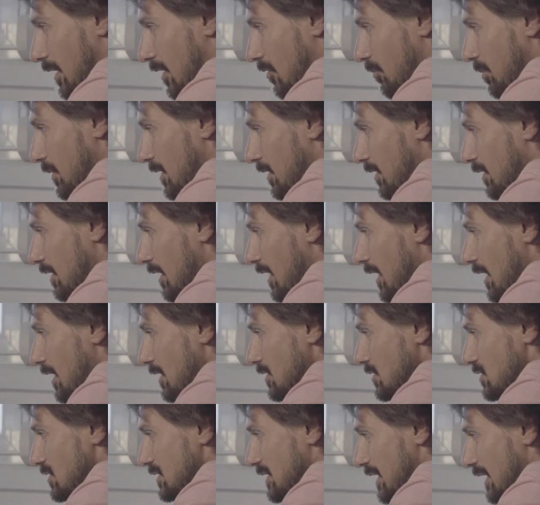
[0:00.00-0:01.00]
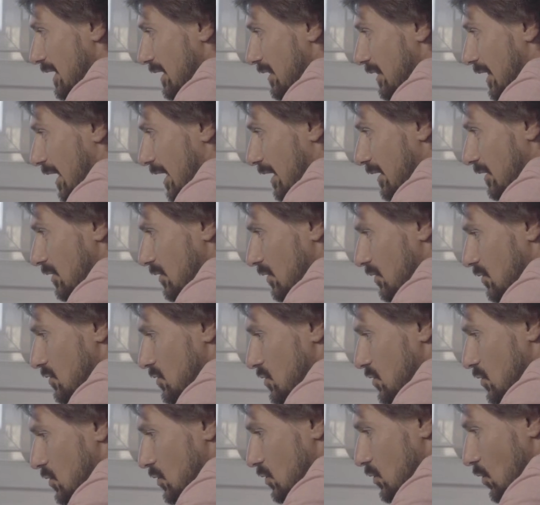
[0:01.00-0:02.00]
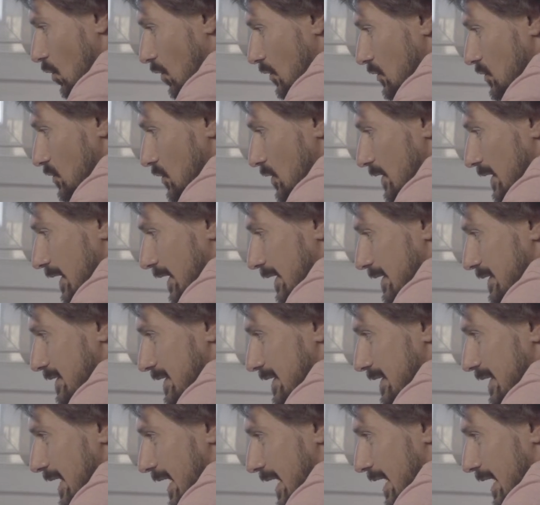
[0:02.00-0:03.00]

I've been seeing that you do not do LinkedIn